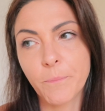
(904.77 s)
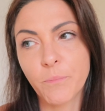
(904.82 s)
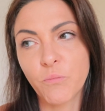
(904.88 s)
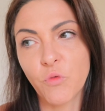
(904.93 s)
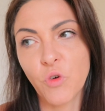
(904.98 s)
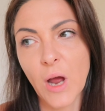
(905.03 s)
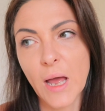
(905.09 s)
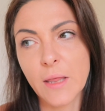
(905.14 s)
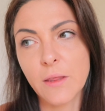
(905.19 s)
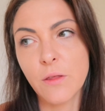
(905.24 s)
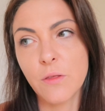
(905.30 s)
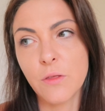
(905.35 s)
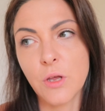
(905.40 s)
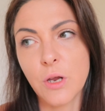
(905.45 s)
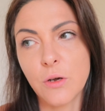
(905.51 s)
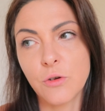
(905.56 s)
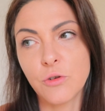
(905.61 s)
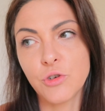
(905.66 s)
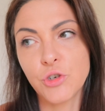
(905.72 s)
rather
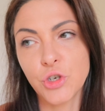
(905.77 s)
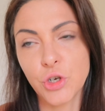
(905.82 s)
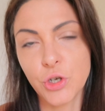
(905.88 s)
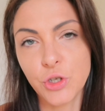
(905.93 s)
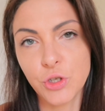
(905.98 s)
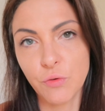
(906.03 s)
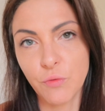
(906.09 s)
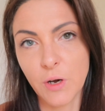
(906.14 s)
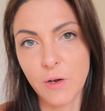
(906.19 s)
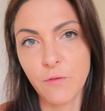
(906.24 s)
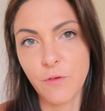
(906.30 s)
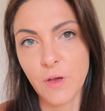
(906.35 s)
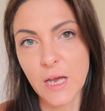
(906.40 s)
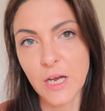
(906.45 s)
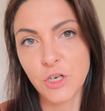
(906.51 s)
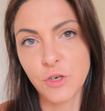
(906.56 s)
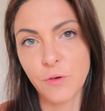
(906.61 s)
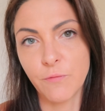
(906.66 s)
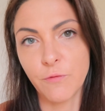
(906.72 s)
than just the
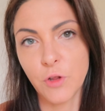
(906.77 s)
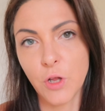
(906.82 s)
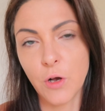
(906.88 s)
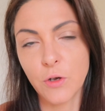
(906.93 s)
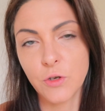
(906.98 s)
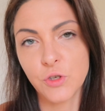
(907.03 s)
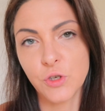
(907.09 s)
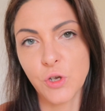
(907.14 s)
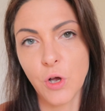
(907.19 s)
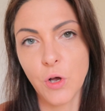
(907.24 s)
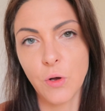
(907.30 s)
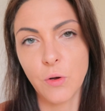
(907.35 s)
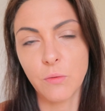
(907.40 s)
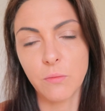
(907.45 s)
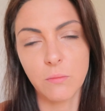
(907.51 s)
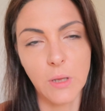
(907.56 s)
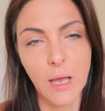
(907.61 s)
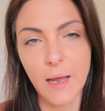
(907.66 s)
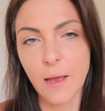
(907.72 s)
renovation vlog, so
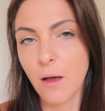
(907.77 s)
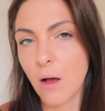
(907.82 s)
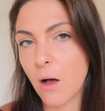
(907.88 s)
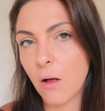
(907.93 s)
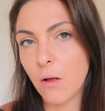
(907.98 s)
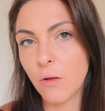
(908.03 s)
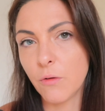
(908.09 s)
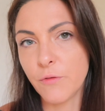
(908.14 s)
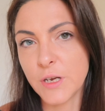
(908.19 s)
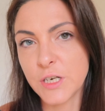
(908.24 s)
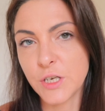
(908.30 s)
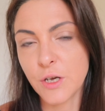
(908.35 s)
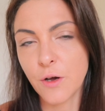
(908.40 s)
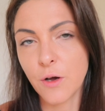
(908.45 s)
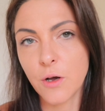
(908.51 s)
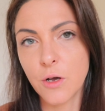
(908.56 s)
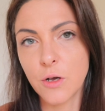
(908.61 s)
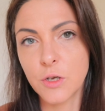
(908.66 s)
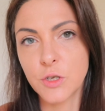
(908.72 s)
like haul
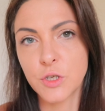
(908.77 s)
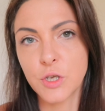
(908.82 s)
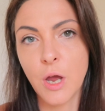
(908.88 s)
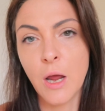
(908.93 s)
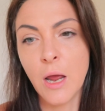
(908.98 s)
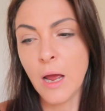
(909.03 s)
videos.